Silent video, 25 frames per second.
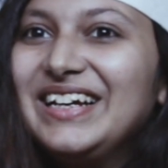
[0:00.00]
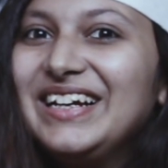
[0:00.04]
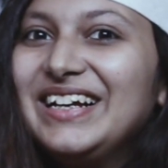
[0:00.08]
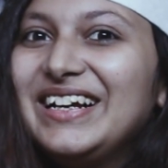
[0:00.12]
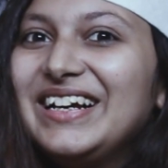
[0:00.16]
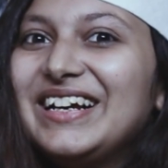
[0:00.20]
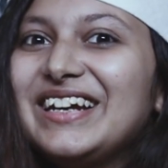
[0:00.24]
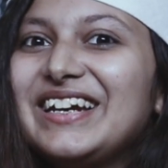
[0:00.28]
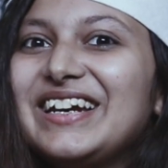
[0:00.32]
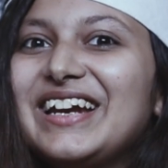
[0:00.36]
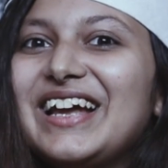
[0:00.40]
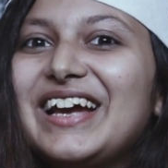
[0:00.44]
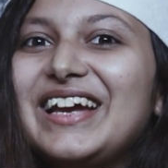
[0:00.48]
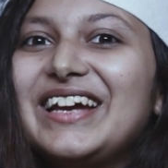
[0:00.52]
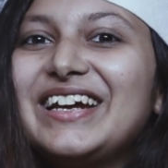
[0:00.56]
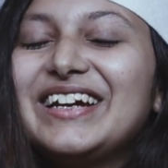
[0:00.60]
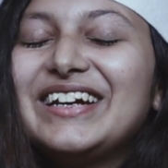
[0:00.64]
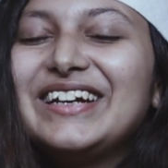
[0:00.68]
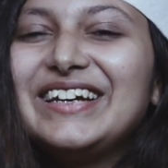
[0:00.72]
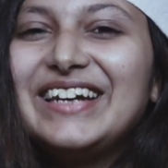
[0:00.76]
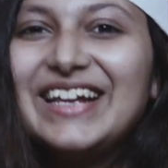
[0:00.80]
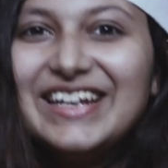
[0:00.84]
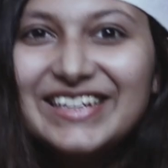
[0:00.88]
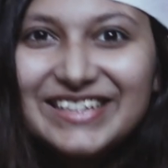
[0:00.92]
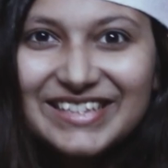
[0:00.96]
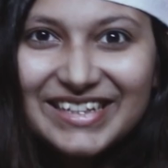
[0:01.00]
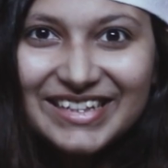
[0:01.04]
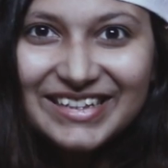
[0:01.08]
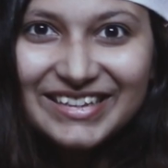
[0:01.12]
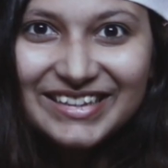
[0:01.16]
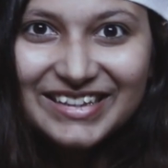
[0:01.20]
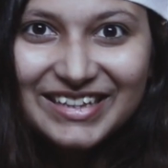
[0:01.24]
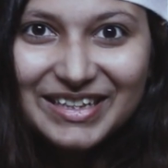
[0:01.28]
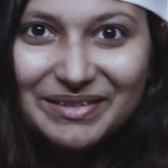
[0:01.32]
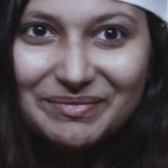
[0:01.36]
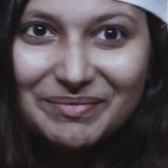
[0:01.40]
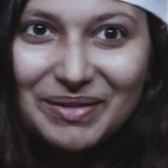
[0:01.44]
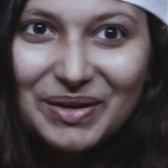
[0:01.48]
like lessened the
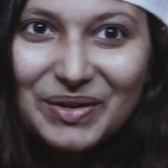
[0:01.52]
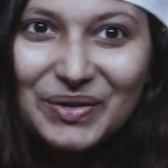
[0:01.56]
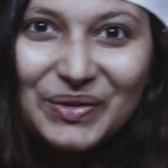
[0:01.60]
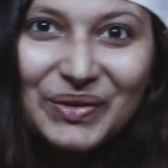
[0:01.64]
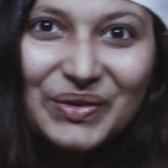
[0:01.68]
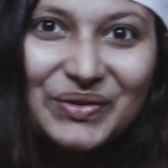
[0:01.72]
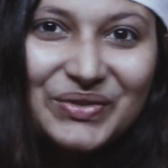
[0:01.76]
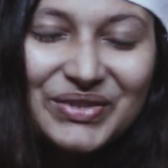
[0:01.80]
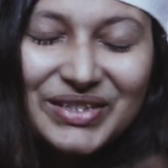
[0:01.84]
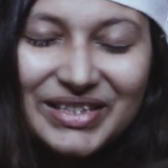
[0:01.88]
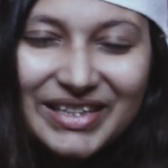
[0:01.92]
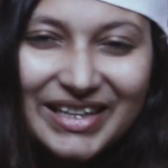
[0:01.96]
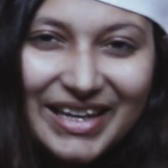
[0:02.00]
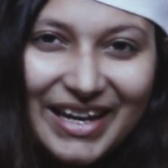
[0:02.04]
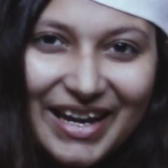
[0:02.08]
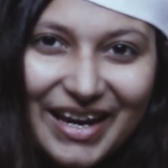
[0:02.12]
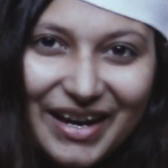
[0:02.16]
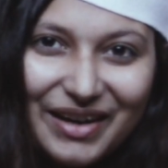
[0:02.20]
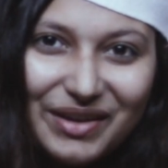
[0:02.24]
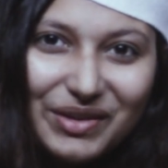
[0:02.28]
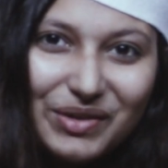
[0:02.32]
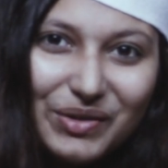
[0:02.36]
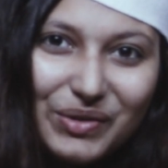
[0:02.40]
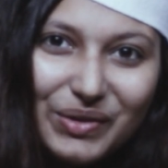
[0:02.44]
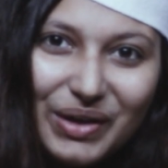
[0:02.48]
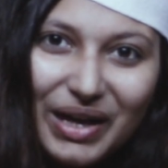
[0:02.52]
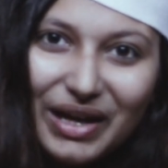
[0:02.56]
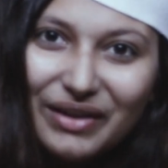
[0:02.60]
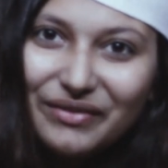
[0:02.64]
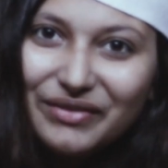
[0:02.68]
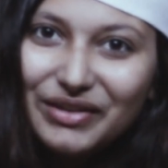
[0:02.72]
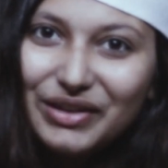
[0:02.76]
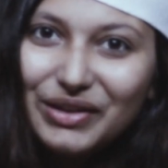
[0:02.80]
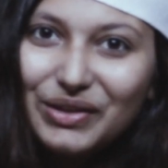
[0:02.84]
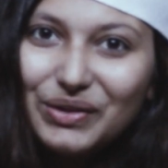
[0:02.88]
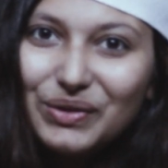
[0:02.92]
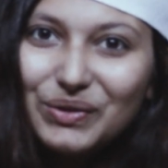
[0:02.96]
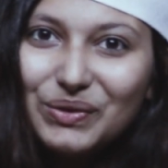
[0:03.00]
amount of scare you have in
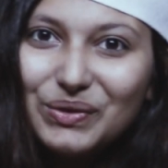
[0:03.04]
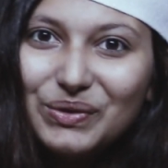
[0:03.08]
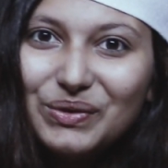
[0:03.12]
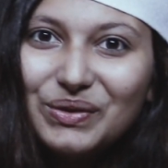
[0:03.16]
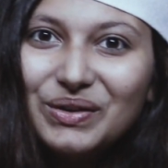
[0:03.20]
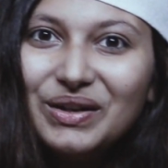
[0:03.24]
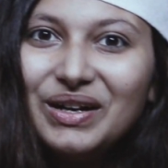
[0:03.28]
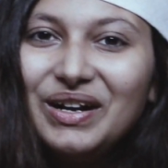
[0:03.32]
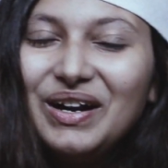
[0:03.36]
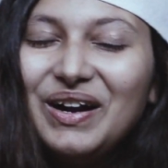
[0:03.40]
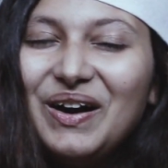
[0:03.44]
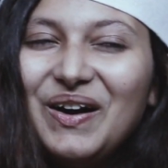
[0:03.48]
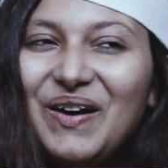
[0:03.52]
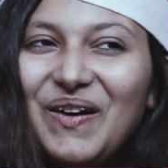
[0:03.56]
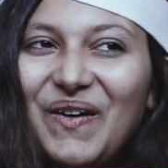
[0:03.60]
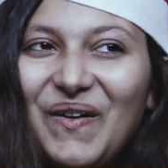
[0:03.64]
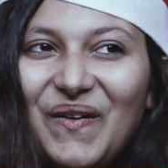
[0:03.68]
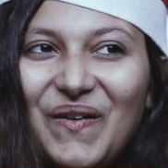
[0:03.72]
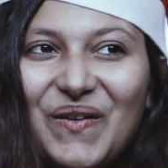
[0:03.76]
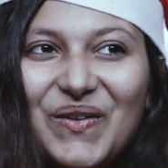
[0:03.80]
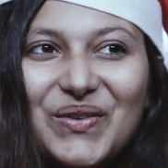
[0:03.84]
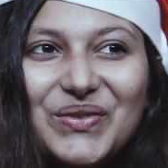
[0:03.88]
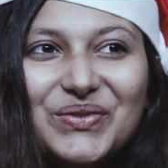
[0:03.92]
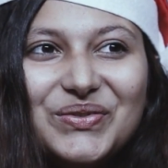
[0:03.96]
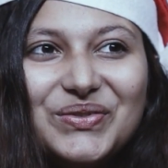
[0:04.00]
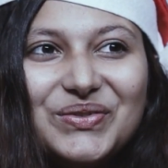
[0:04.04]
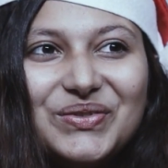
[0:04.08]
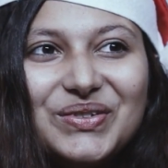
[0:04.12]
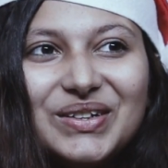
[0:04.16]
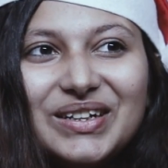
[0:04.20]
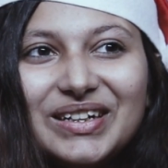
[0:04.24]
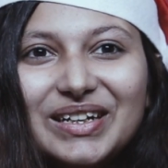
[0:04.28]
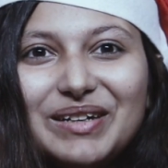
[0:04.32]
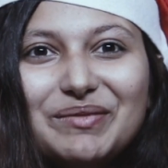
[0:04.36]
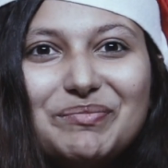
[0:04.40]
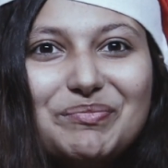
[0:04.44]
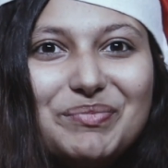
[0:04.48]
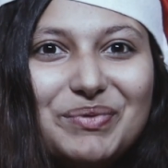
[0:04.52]
you of
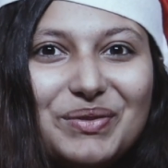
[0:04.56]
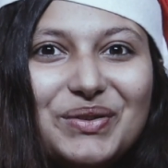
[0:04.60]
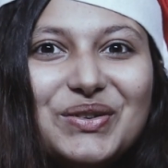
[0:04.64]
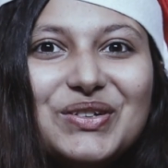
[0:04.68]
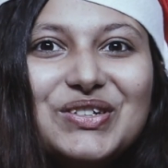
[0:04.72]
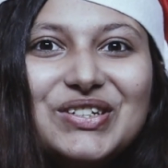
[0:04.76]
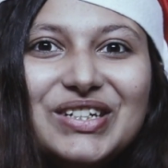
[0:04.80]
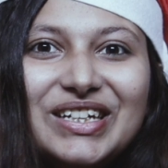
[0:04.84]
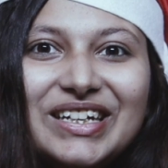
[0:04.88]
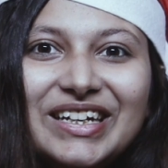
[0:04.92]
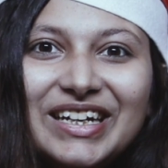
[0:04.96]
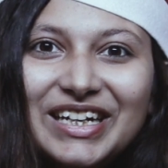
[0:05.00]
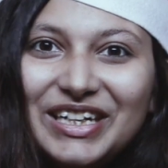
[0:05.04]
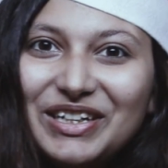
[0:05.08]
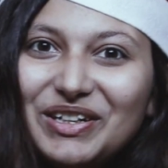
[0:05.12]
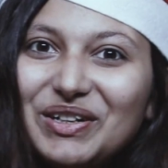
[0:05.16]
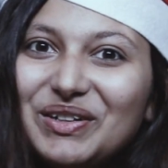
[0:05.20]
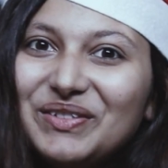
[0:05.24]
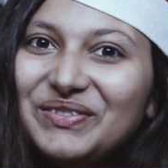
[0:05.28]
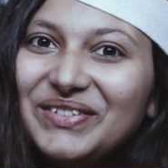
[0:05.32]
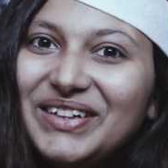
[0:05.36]
approaching Adobe